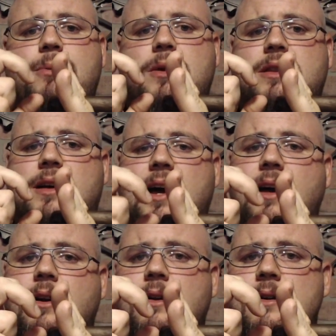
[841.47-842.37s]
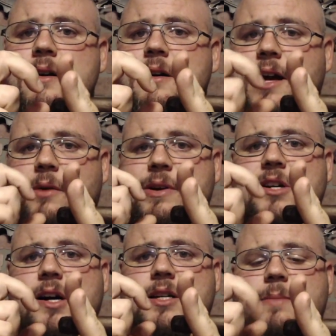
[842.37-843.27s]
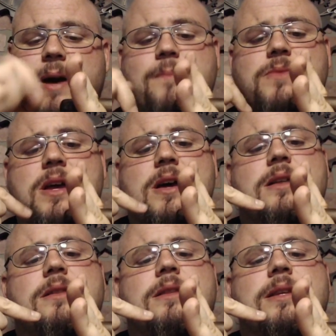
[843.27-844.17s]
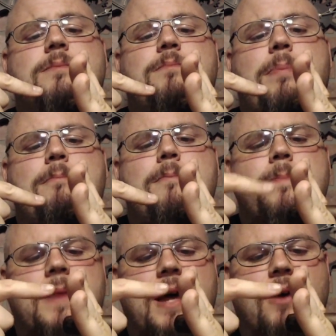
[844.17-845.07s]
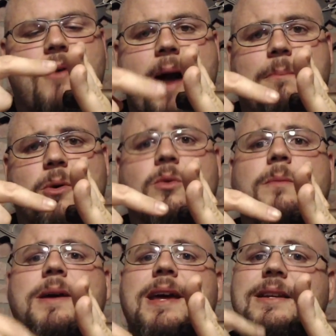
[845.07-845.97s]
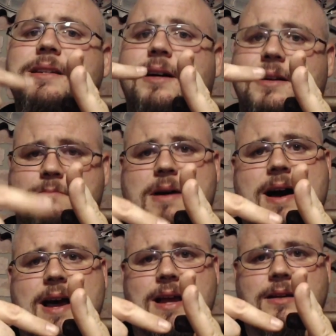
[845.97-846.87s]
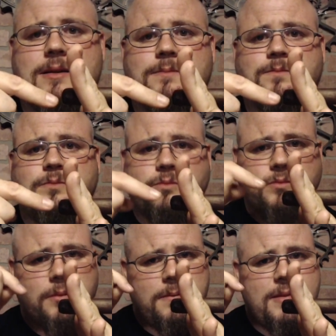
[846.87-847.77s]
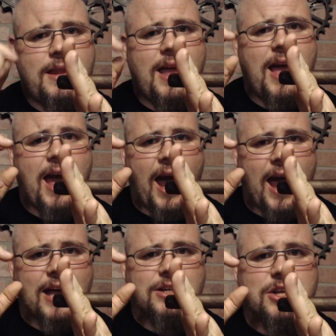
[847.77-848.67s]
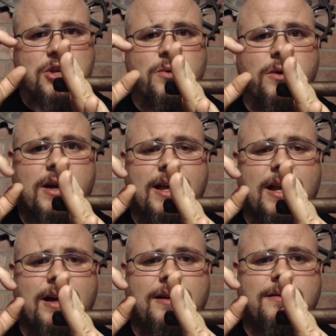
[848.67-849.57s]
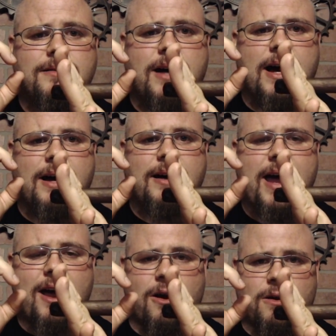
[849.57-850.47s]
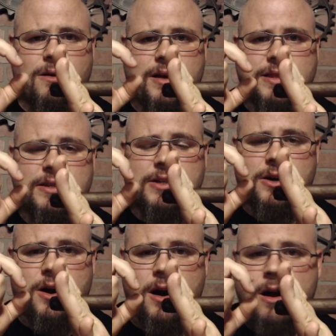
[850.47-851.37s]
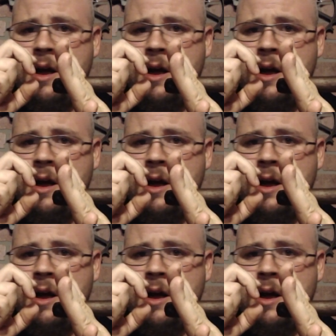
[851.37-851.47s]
with the cutter, like we talked about, the wrapper will begin to unbind and you will get air in the cigar.